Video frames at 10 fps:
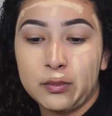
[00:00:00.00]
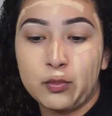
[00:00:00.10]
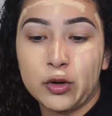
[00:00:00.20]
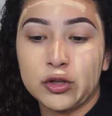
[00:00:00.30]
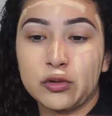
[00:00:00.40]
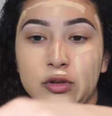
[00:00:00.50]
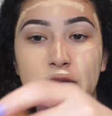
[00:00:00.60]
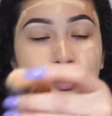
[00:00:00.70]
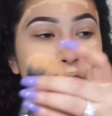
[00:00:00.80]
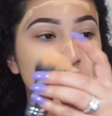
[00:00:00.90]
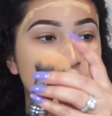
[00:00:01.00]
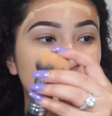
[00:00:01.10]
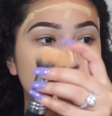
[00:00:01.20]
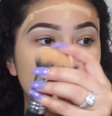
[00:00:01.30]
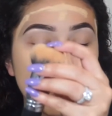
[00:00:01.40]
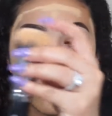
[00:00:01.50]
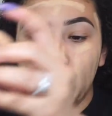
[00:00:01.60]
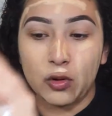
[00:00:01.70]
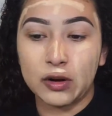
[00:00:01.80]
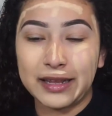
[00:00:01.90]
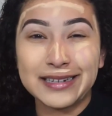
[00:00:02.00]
bristles on the brush are a little bit more like